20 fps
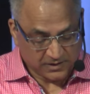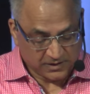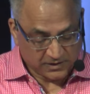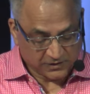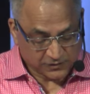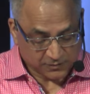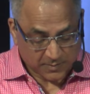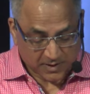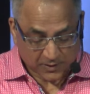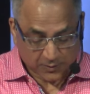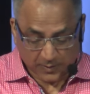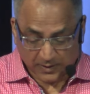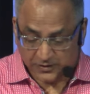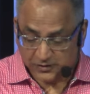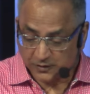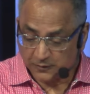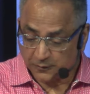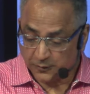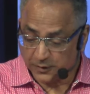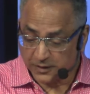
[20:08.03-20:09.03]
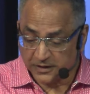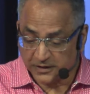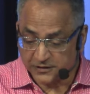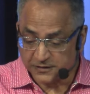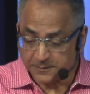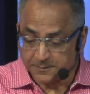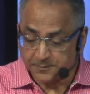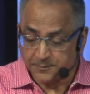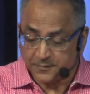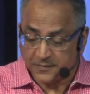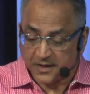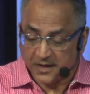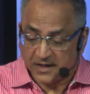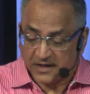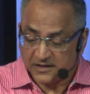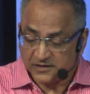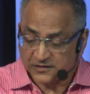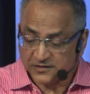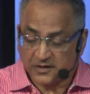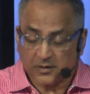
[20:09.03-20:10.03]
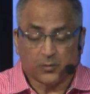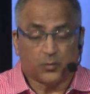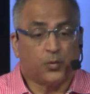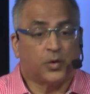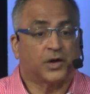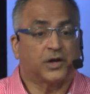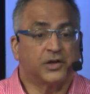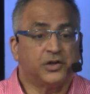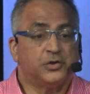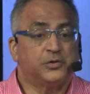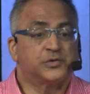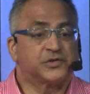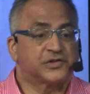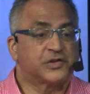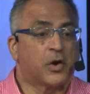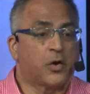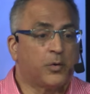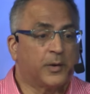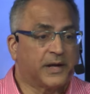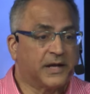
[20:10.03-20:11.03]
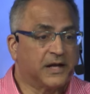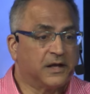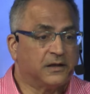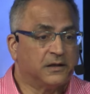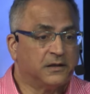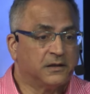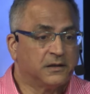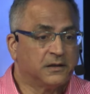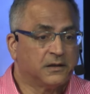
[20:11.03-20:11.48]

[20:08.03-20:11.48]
So my question for you is, is that what are you sowing and